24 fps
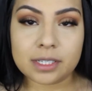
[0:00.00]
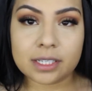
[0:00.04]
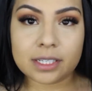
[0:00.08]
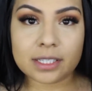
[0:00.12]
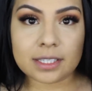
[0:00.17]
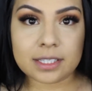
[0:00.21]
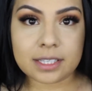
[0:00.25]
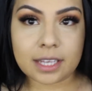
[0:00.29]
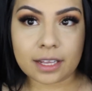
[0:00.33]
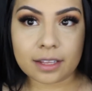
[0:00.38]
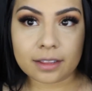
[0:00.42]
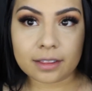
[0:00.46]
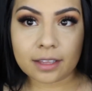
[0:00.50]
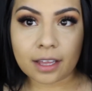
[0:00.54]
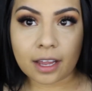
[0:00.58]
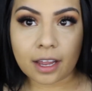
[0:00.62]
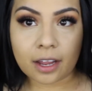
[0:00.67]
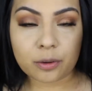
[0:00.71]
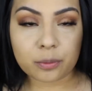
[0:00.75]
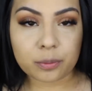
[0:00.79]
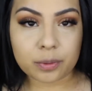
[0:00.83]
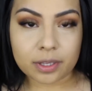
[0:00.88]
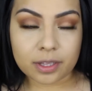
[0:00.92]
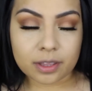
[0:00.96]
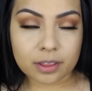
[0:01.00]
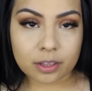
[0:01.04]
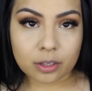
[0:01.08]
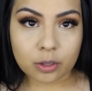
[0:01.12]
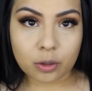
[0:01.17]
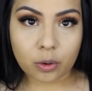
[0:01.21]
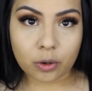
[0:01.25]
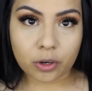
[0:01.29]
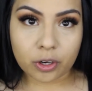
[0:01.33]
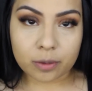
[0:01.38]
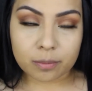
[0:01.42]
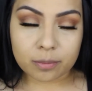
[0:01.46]
to set that with the
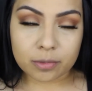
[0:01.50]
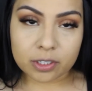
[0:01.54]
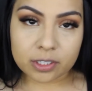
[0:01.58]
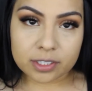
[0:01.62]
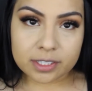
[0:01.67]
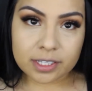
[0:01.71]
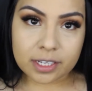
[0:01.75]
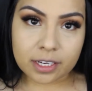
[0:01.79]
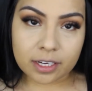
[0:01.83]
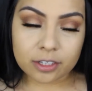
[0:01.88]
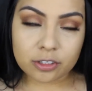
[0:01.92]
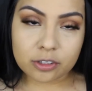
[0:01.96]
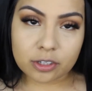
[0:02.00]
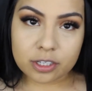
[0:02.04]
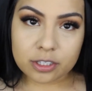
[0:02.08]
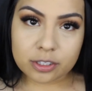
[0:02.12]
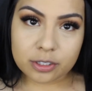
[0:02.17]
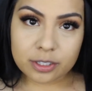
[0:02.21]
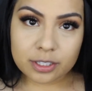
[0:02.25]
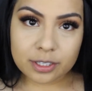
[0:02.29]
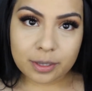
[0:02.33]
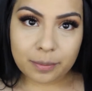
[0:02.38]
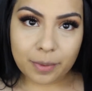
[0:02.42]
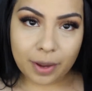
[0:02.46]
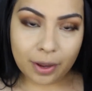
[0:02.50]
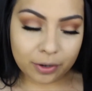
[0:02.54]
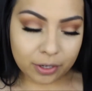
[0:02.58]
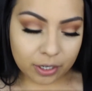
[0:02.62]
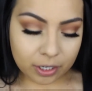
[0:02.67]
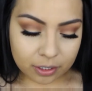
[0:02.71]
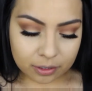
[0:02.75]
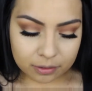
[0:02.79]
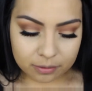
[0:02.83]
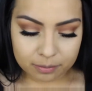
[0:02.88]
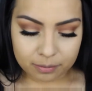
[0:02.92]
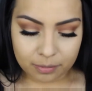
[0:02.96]
Laura Mercier translucent
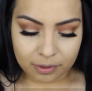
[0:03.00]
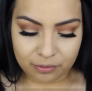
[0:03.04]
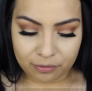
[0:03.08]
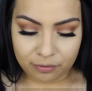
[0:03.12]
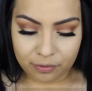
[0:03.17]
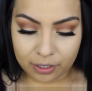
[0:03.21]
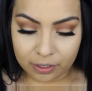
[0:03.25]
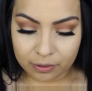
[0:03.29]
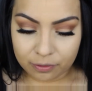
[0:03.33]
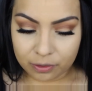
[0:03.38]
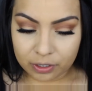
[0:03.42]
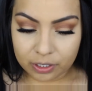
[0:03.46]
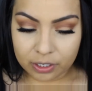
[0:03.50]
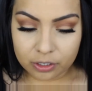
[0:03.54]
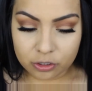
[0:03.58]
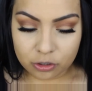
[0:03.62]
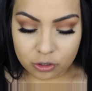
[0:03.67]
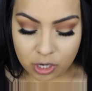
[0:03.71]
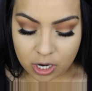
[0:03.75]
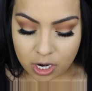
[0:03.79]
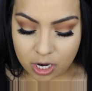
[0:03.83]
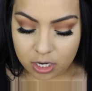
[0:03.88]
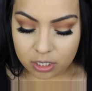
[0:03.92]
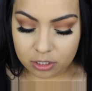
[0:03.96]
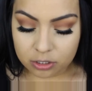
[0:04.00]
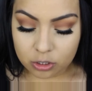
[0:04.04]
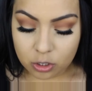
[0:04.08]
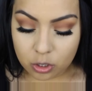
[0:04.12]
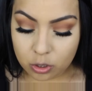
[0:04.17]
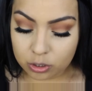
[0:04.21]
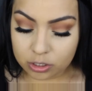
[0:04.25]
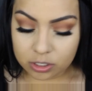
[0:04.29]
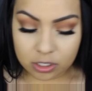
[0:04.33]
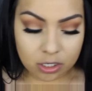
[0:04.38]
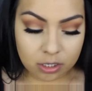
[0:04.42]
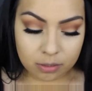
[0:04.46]
powder, my favorite
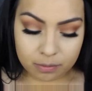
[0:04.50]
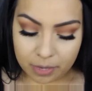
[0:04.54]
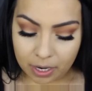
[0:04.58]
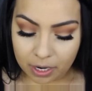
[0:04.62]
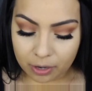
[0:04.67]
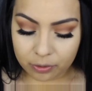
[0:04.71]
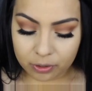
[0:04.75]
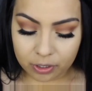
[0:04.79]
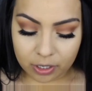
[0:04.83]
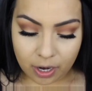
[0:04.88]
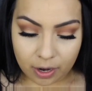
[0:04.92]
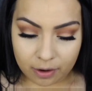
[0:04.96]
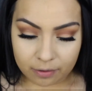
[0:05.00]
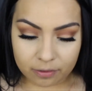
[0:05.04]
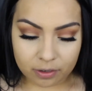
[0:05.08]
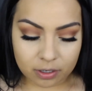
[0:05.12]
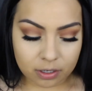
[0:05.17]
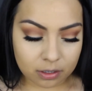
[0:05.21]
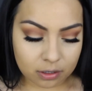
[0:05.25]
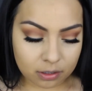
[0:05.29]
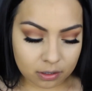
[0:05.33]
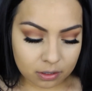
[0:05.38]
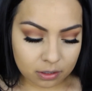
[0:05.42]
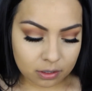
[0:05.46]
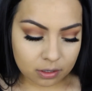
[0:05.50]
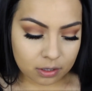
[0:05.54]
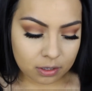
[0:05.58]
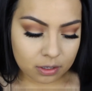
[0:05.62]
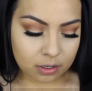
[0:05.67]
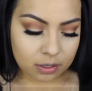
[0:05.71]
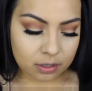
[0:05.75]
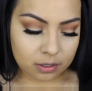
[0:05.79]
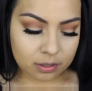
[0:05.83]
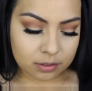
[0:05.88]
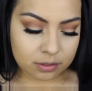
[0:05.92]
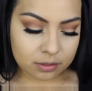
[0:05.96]
translucent powder ever.
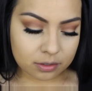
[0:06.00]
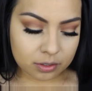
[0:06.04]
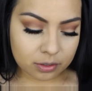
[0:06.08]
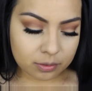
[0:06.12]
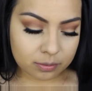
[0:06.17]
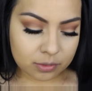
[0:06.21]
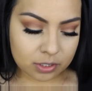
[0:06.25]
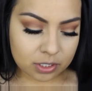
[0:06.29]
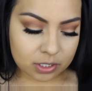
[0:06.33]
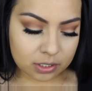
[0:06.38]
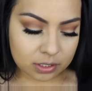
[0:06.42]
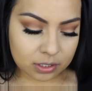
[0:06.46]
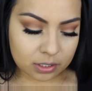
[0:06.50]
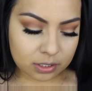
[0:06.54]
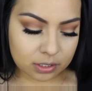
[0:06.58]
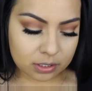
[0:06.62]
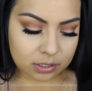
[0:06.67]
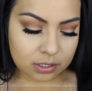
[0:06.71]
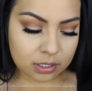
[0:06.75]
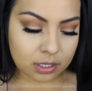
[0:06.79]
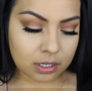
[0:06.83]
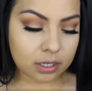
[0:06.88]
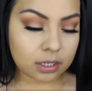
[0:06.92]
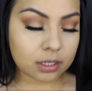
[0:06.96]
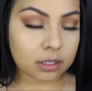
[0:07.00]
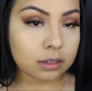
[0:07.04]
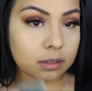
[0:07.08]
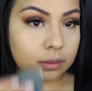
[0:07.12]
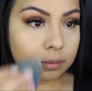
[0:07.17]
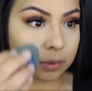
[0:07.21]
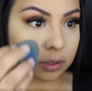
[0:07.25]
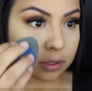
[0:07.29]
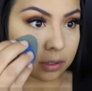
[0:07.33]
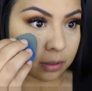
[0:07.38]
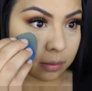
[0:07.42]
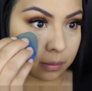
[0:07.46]
So I'm just going to take the
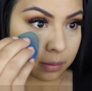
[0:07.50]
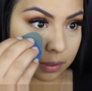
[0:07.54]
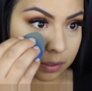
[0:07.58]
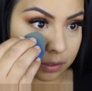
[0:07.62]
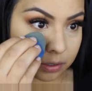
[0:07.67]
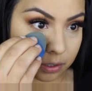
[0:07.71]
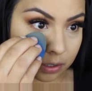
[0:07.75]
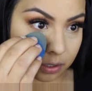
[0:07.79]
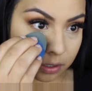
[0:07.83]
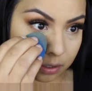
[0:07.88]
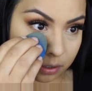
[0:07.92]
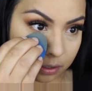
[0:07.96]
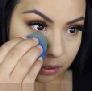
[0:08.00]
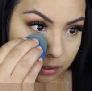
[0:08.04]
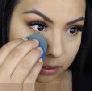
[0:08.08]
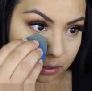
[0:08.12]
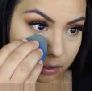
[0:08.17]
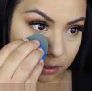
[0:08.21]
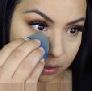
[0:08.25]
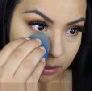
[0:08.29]
beauty blender